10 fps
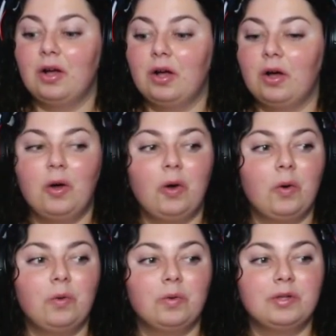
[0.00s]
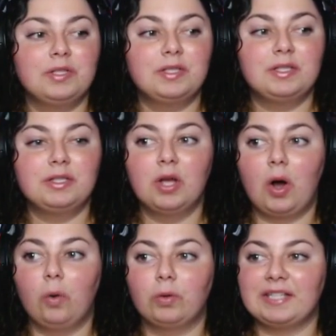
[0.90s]
Oh.
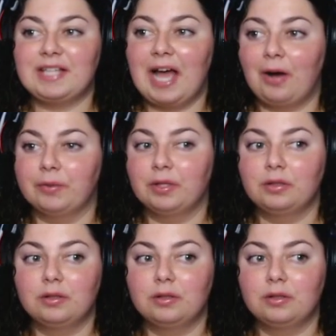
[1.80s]
Oh, get down.